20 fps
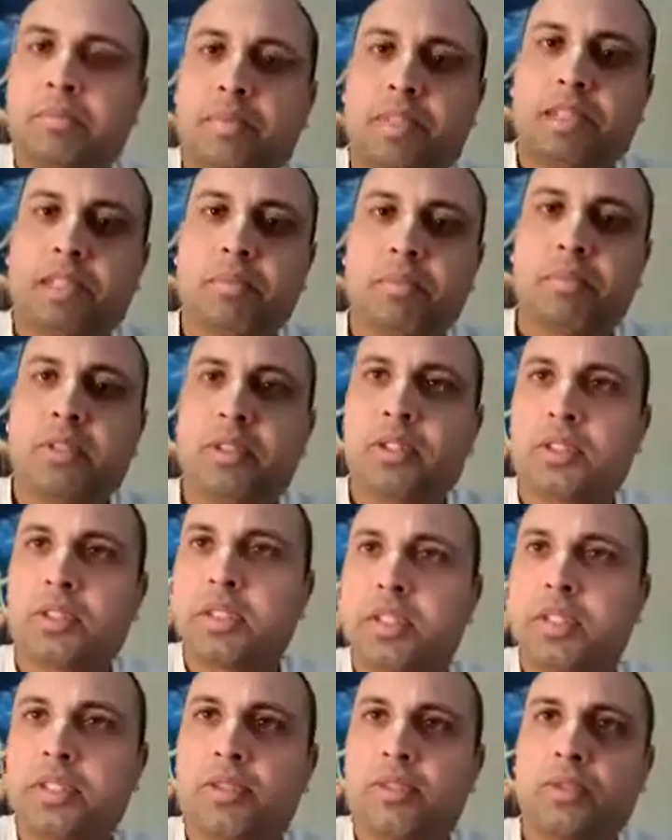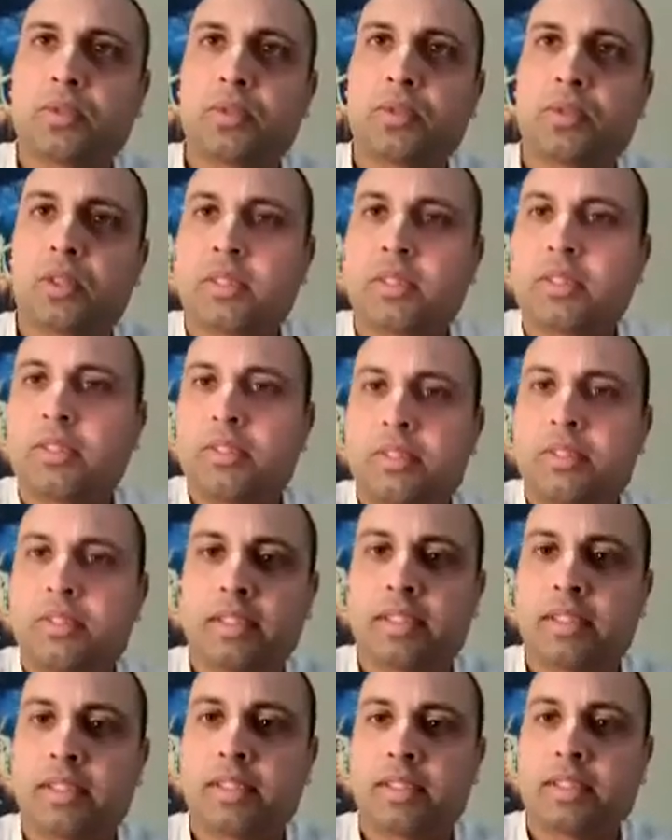Keep searching different words.
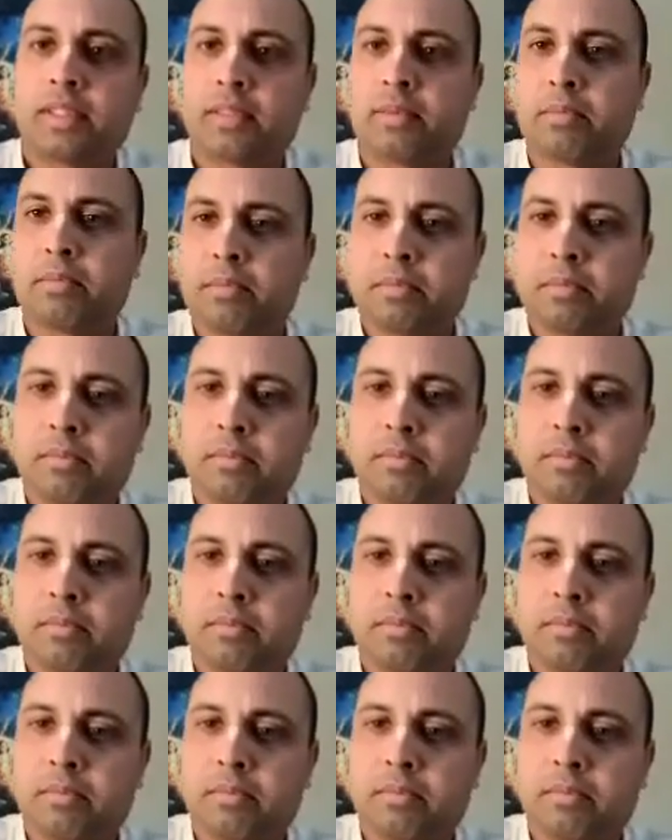It'll come.